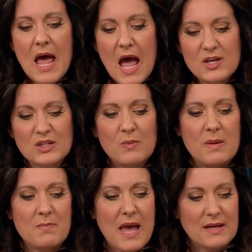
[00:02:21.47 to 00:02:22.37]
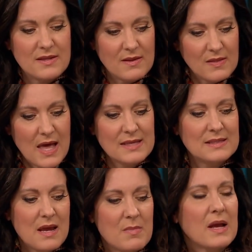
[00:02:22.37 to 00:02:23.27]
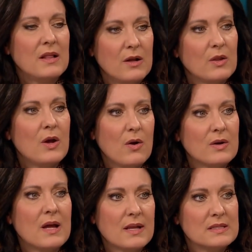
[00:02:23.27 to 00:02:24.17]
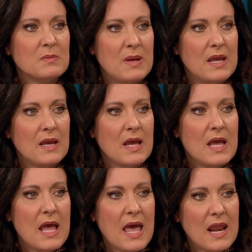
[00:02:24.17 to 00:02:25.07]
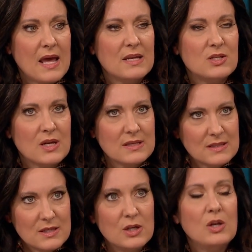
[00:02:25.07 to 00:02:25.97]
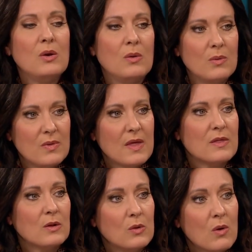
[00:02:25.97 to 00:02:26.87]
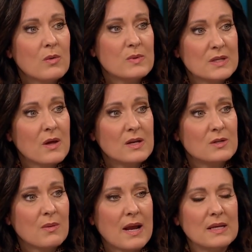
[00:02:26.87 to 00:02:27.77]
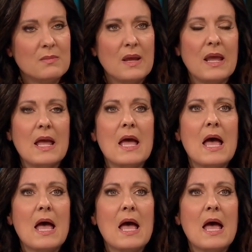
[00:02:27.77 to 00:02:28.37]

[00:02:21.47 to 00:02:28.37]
I just went back to the last time I clearly heard God speak. And I just knew that the Lord was going to direct me.